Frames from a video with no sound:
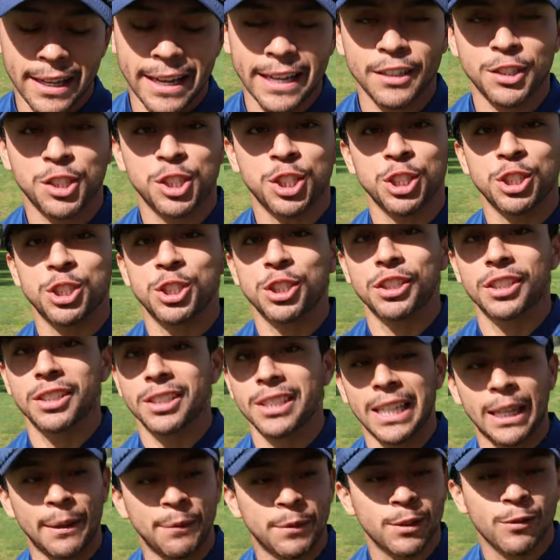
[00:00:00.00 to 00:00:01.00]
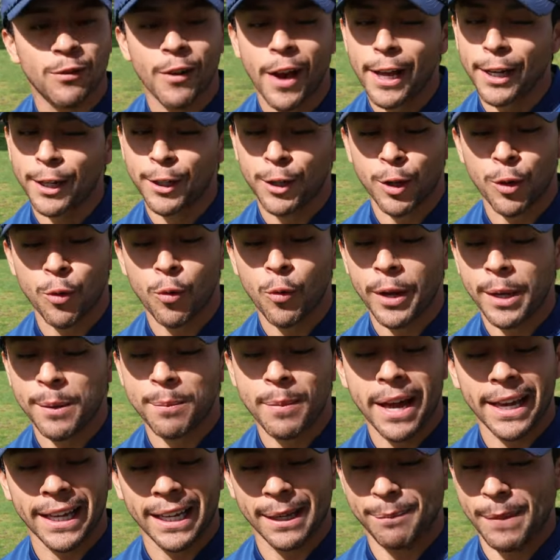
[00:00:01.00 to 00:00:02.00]
and she just keeps finding her way
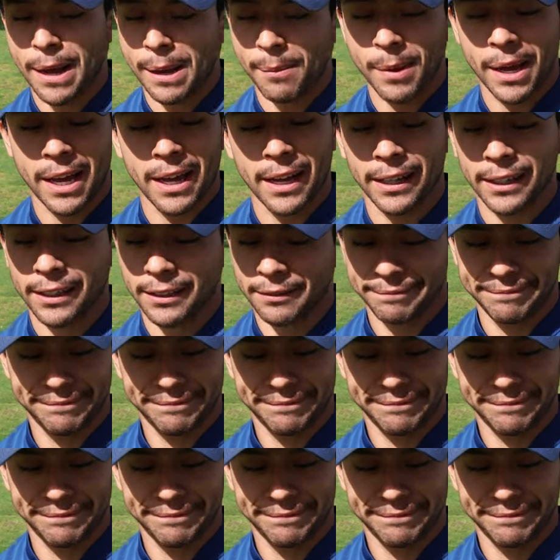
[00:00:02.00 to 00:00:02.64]
back in my bag.